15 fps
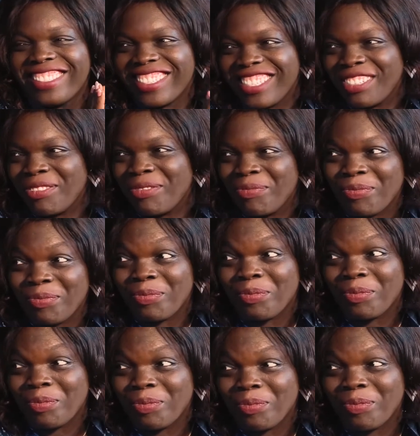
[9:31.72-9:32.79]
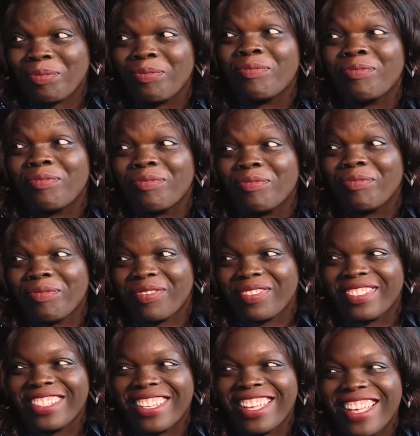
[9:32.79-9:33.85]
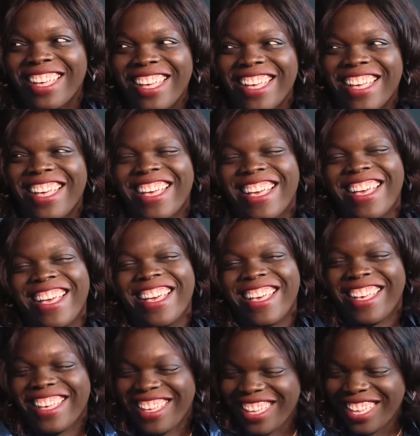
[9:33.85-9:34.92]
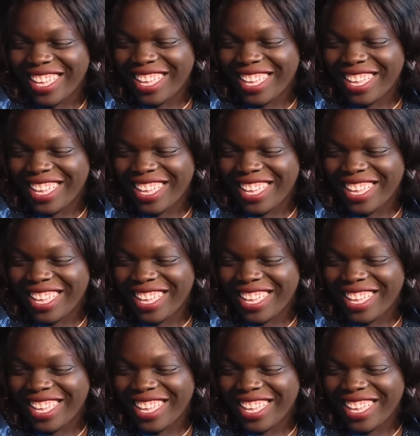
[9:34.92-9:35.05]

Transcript: Is that the last prayer? We can pray together.